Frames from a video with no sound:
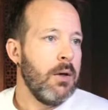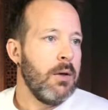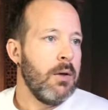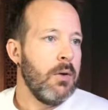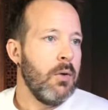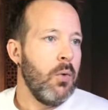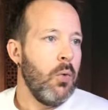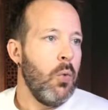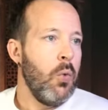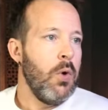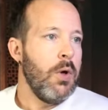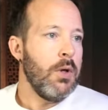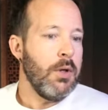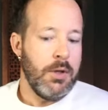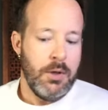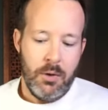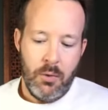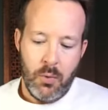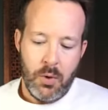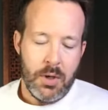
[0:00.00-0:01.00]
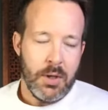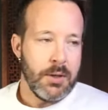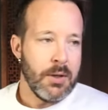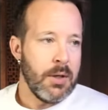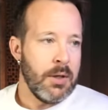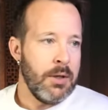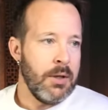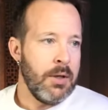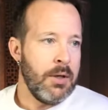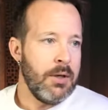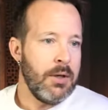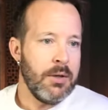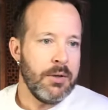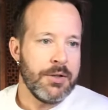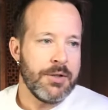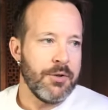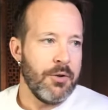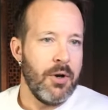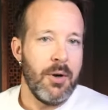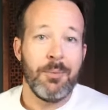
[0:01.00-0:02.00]
You know what? And here,
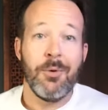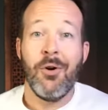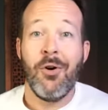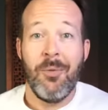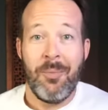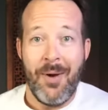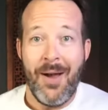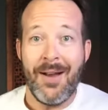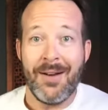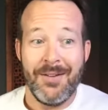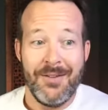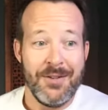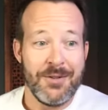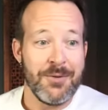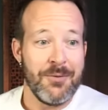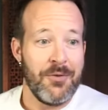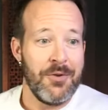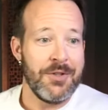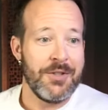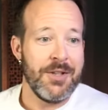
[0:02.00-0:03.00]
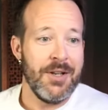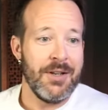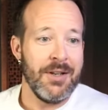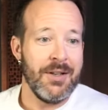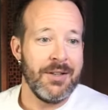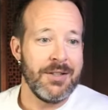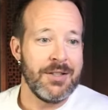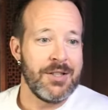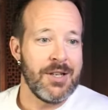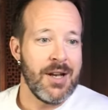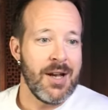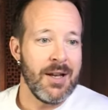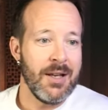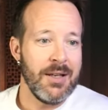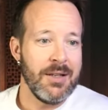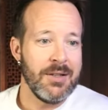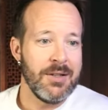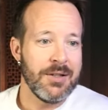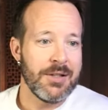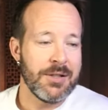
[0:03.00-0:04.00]
sorry, I'm going back to this one for a second, because
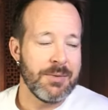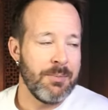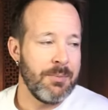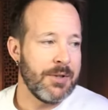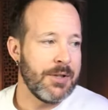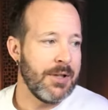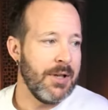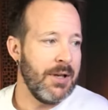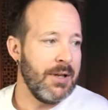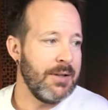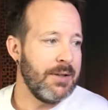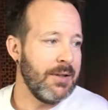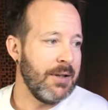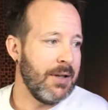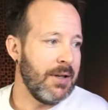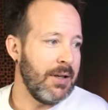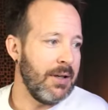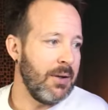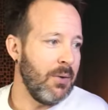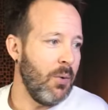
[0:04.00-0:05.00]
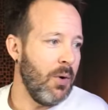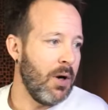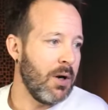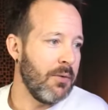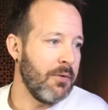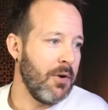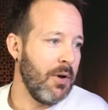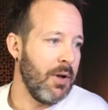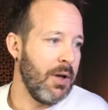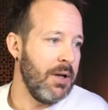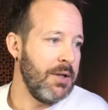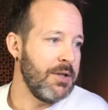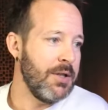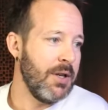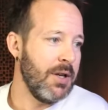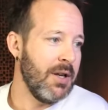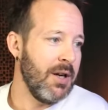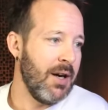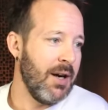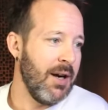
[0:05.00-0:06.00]
Jackie just said waterfall edge
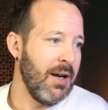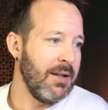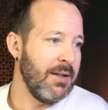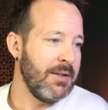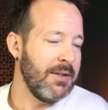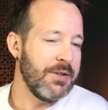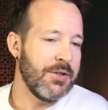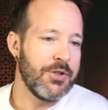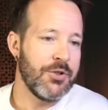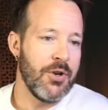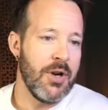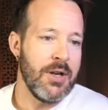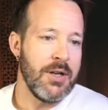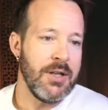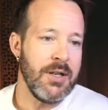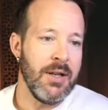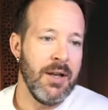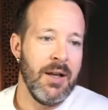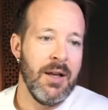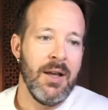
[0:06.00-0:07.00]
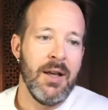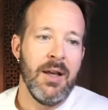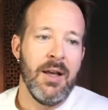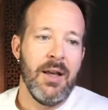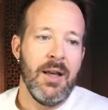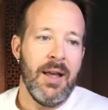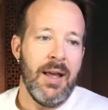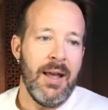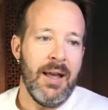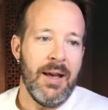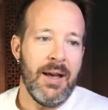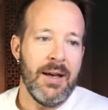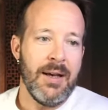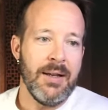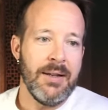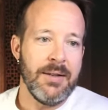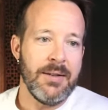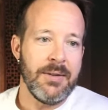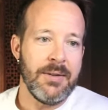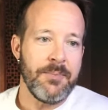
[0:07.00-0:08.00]
on an island is trendy.
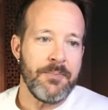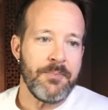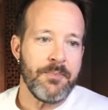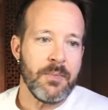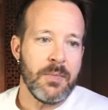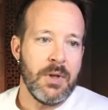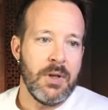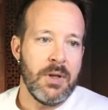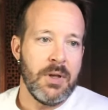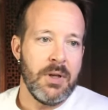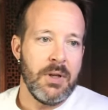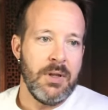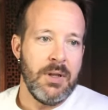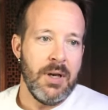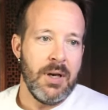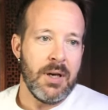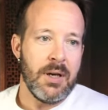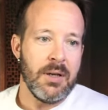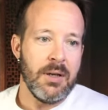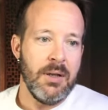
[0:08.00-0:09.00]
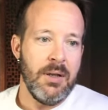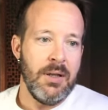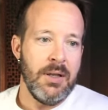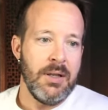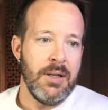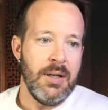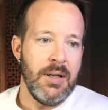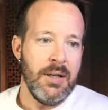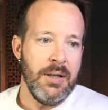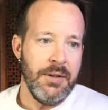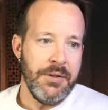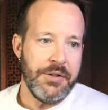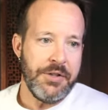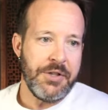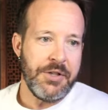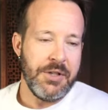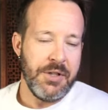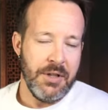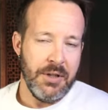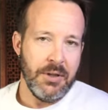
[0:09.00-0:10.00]
And yeah, it is
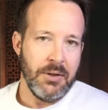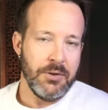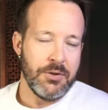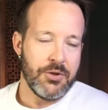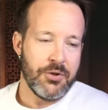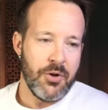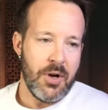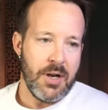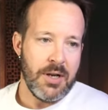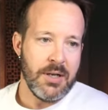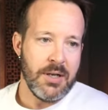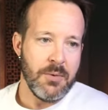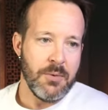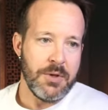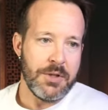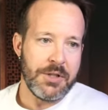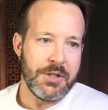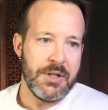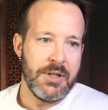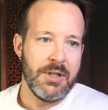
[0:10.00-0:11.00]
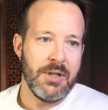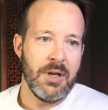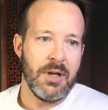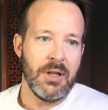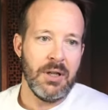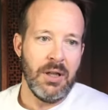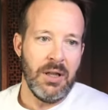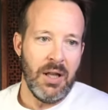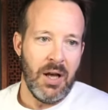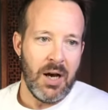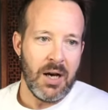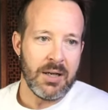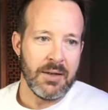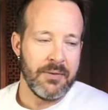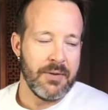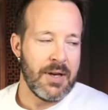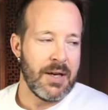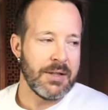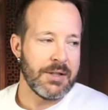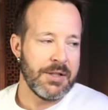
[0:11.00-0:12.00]
still trendy. We see a lot
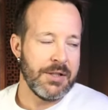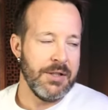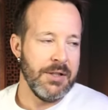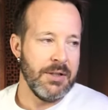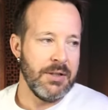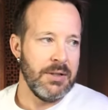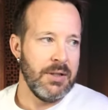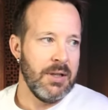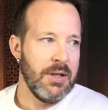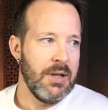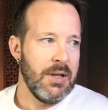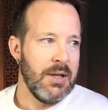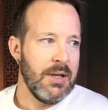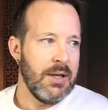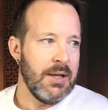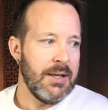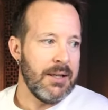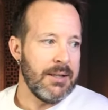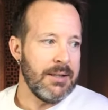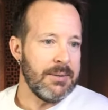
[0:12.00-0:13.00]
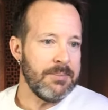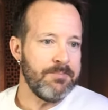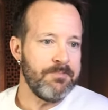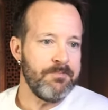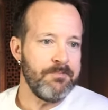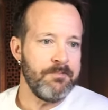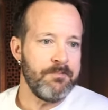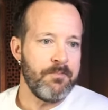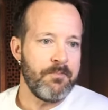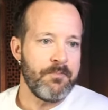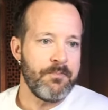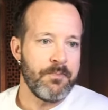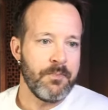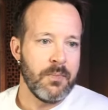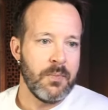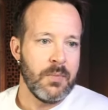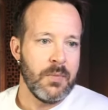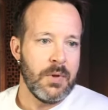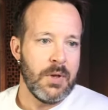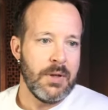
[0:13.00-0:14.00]
of that still. And
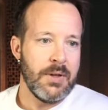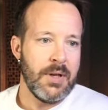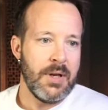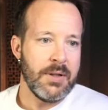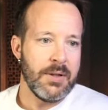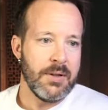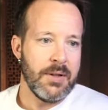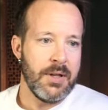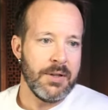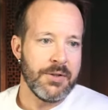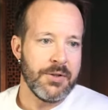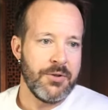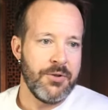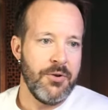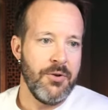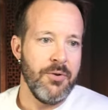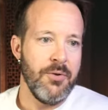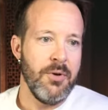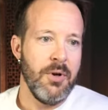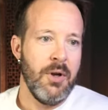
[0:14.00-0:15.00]
that's true.